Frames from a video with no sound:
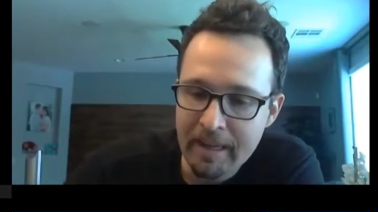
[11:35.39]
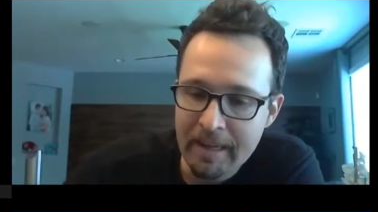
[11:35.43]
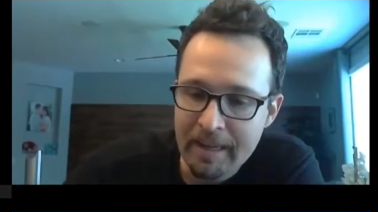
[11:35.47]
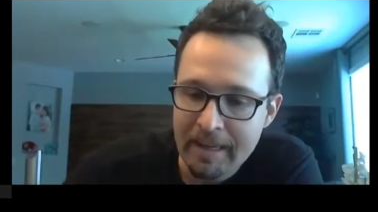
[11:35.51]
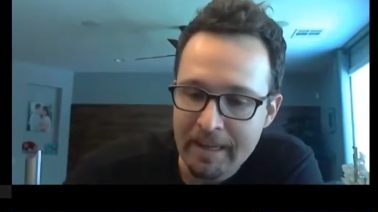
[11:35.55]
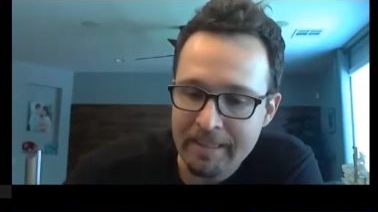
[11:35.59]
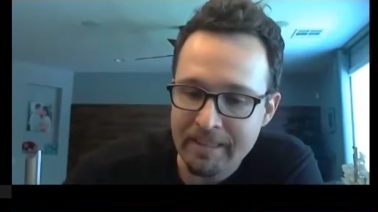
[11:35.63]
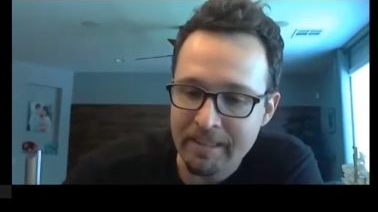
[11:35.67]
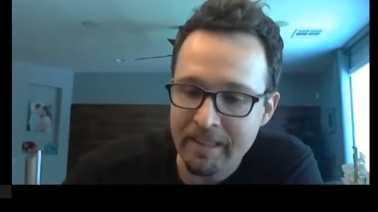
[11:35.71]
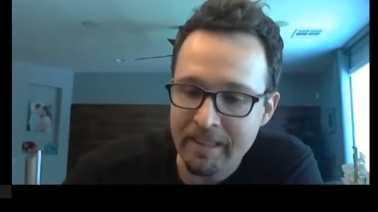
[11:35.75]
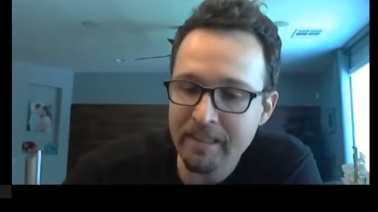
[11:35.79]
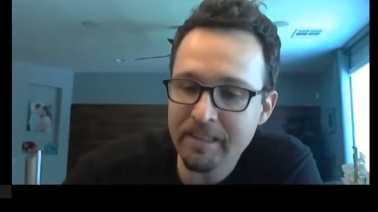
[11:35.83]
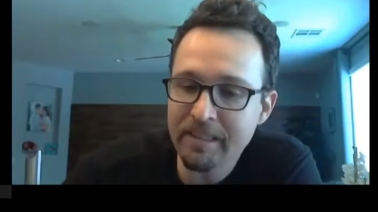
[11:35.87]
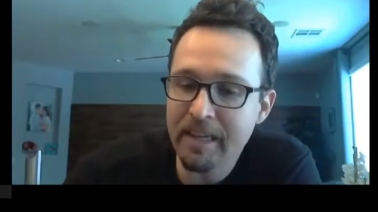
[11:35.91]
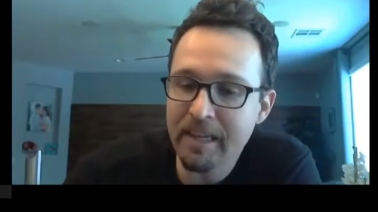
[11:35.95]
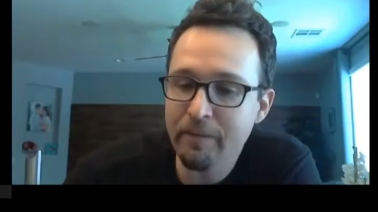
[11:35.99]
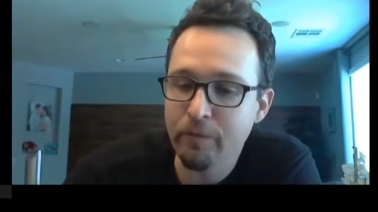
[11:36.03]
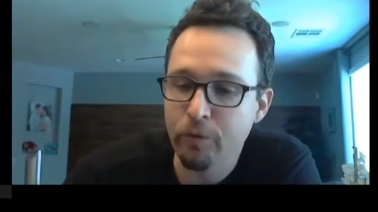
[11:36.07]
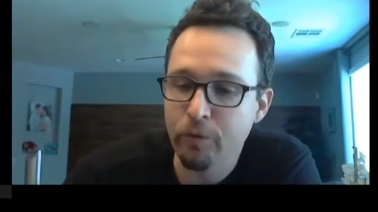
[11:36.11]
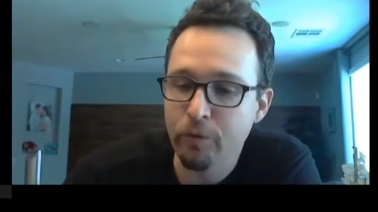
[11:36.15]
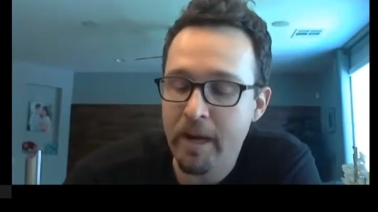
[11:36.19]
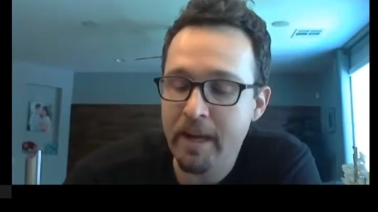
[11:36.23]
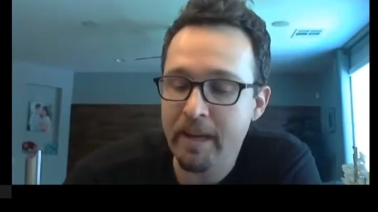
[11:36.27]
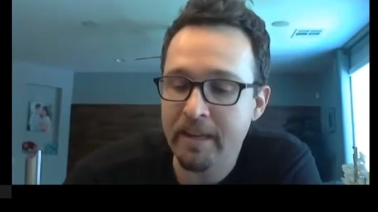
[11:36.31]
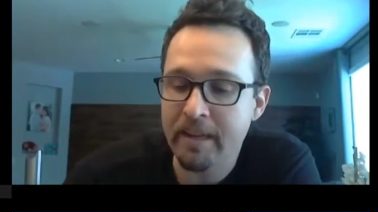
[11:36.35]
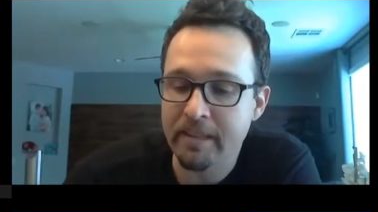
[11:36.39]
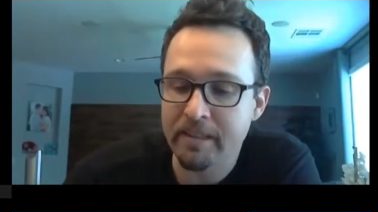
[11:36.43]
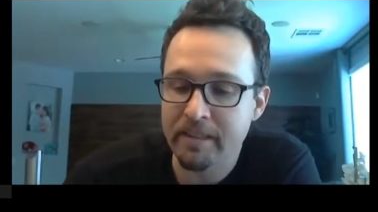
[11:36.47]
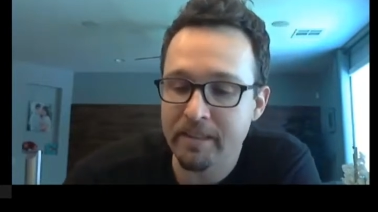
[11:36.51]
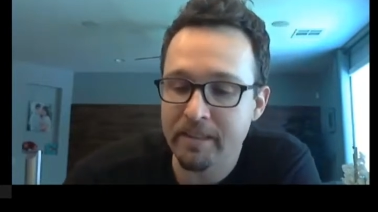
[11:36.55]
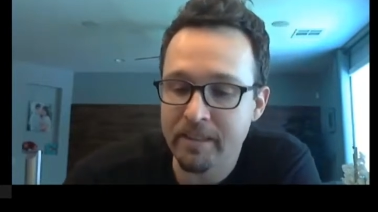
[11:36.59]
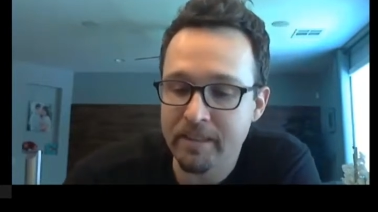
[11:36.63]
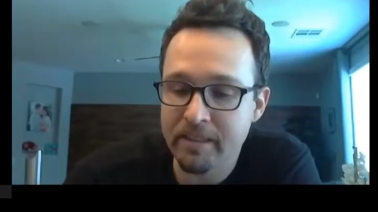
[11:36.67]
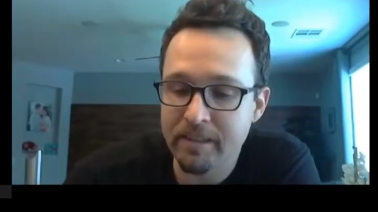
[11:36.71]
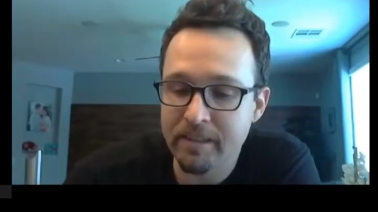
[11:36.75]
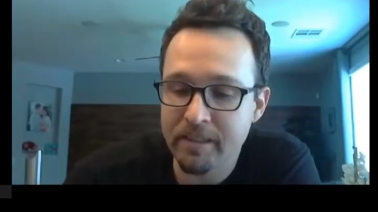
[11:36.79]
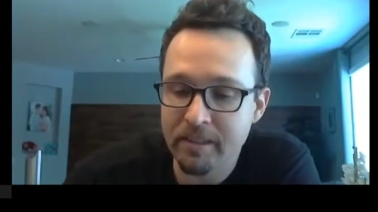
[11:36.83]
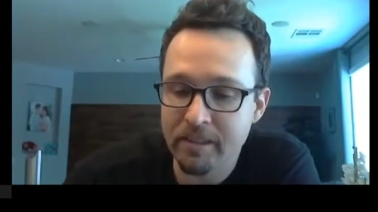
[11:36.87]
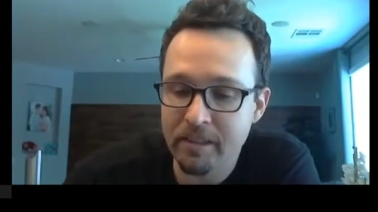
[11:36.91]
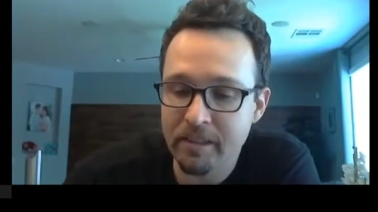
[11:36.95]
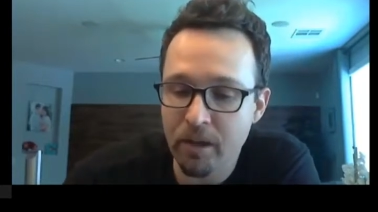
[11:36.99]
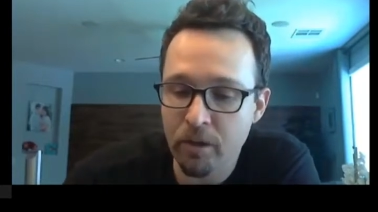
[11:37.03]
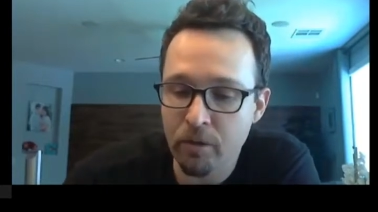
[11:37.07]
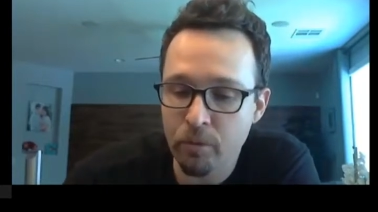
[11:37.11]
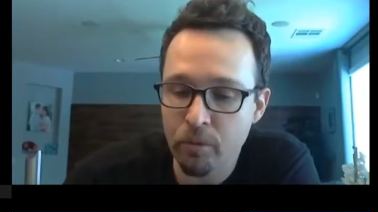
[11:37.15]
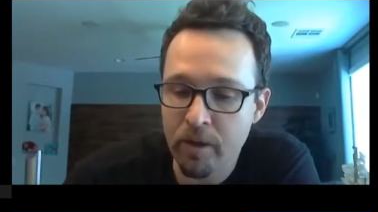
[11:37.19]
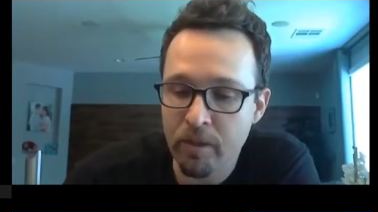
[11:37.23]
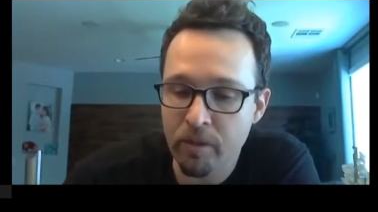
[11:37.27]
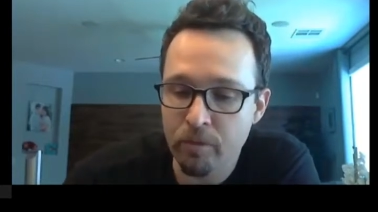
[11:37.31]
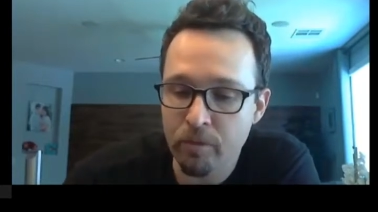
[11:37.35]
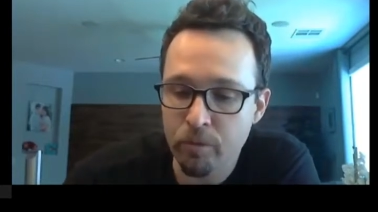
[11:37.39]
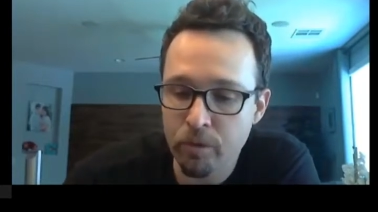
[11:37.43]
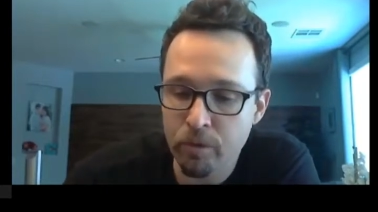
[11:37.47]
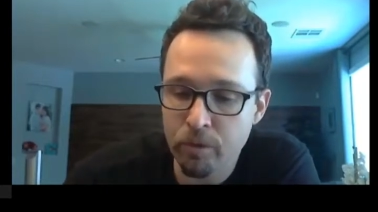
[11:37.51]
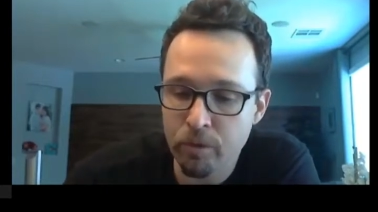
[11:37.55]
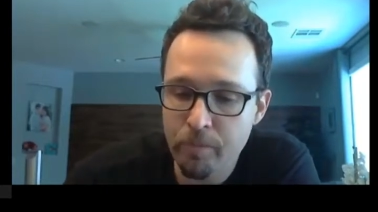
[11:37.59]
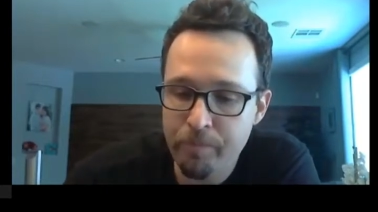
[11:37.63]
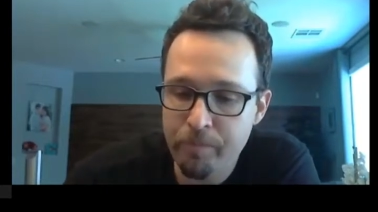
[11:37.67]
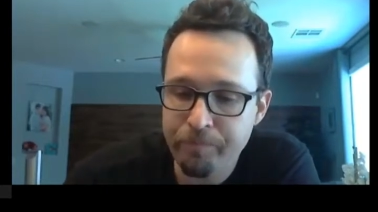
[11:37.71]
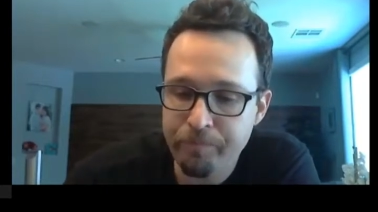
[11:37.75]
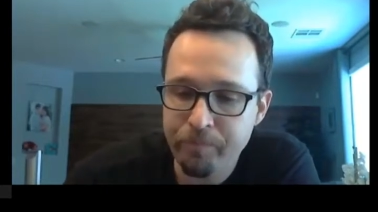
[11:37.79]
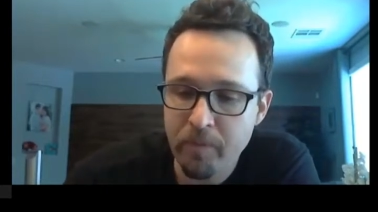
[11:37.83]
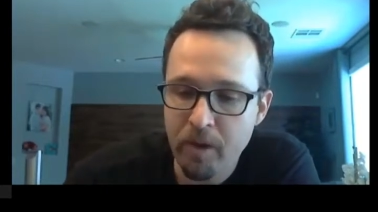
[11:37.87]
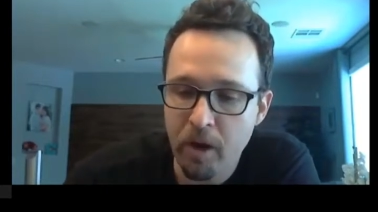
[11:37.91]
it does have great consistency all the way through.